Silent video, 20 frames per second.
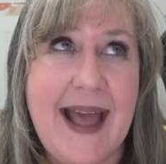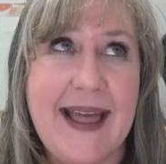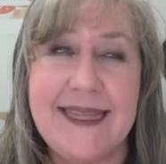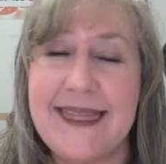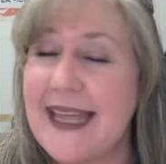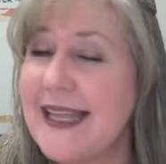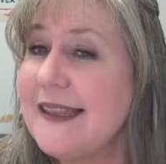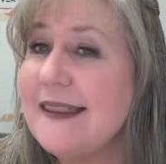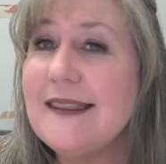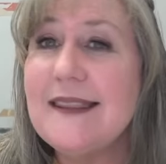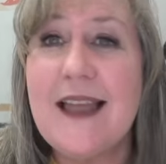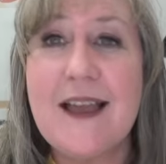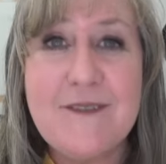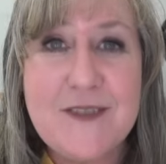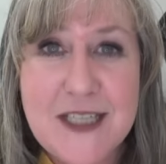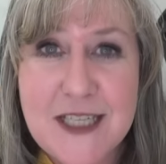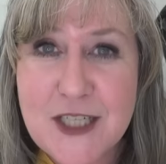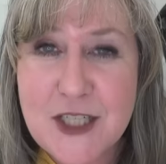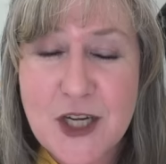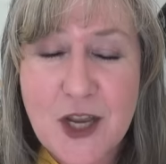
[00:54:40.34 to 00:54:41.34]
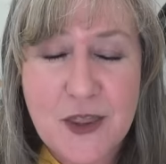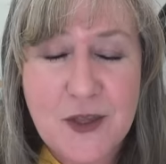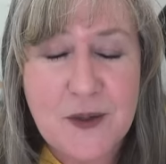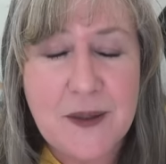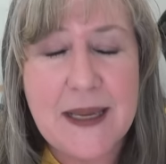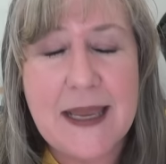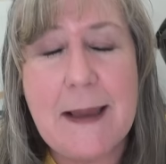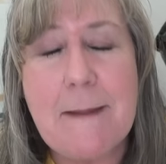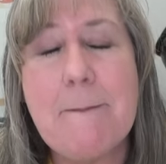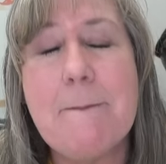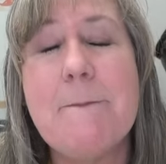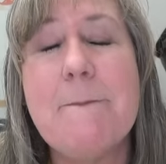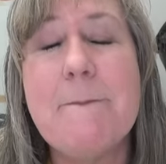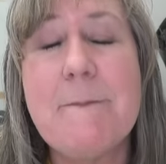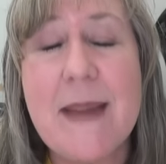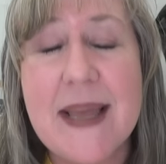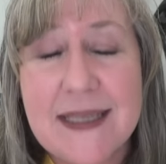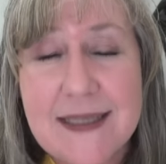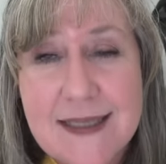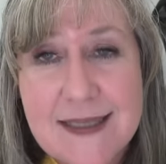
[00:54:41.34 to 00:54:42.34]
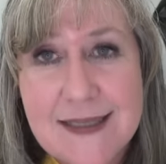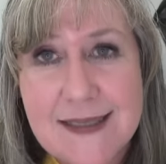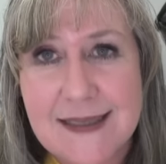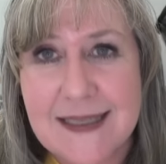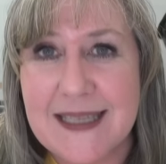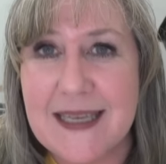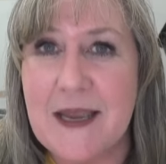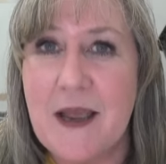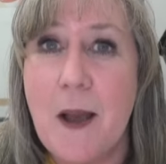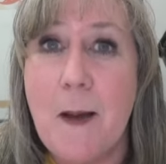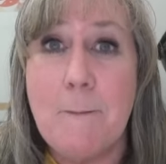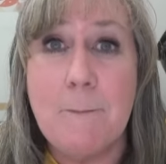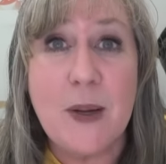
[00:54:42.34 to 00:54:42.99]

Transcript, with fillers: They loved each other immensely,